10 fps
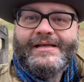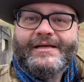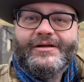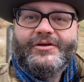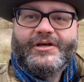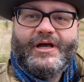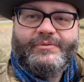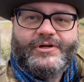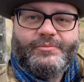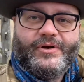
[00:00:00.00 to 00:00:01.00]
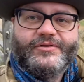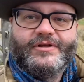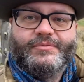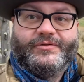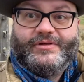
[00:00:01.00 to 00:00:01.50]
You know, you come in your birthday, and
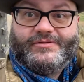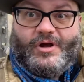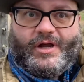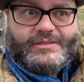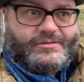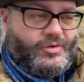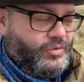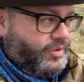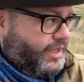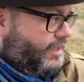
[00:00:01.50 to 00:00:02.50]
your birthday's in August. Oh.